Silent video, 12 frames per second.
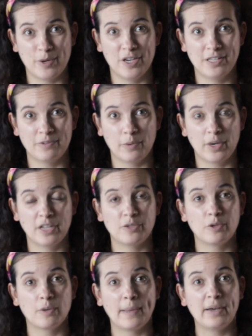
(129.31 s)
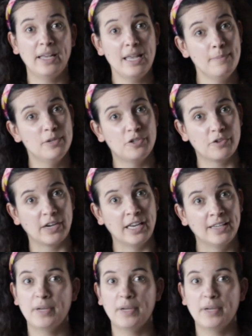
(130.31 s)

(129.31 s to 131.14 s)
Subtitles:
words for when I talk about imagery,